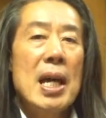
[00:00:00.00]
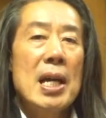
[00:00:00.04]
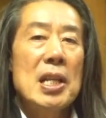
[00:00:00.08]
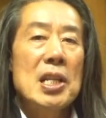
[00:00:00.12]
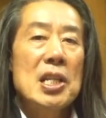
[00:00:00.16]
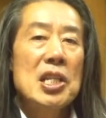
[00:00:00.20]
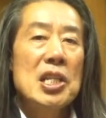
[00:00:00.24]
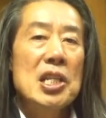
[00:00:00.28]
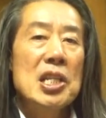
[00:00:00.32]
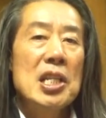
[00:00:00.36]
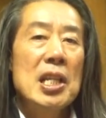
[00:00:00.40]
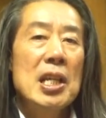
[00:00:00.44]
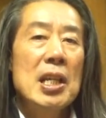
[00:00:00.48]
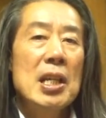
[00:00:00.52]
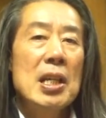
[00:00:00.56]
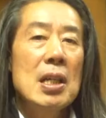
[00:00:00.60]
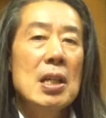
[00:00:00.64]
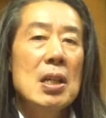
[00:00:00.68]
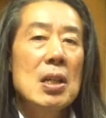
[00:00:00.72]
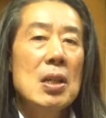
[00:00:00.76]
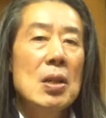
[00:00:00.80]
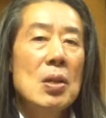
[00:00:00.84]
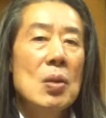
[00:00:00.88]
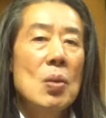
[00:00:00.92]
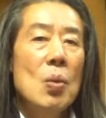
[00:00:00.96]
and
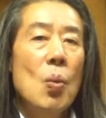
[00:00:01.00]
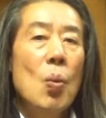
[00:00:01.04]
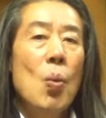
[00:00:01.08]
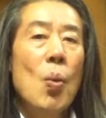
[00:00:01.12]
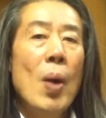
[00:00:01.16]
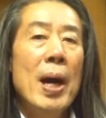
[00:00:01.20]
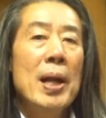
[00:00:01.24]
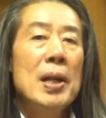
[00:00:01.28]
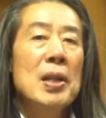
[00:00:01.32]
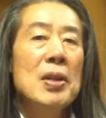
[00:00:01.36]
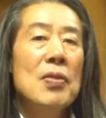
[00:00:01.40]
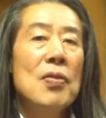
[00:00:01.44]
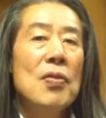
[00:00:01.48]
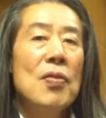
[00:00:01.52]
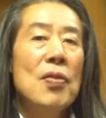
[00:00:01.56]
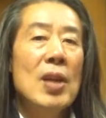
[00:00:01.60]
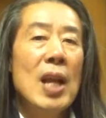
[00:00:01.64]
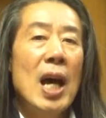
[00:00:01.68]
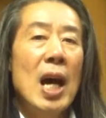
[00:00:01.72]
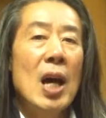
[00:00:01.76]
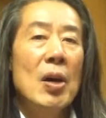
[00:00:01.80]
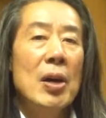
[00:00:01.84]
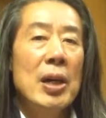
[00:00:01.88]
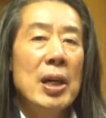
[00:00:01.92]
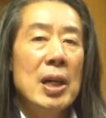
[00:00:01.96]
seeing one
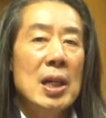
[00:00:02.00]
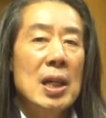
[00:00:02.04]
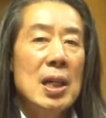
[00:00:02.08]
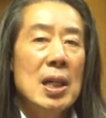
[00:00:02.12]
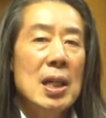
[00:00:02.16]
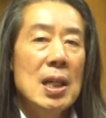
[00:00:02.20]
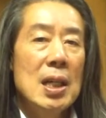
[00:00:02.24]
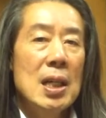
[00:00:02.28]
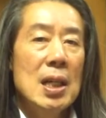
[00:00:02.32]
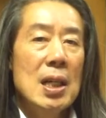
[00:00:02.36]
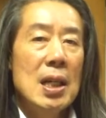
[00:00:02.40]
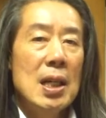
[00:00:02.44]
flower.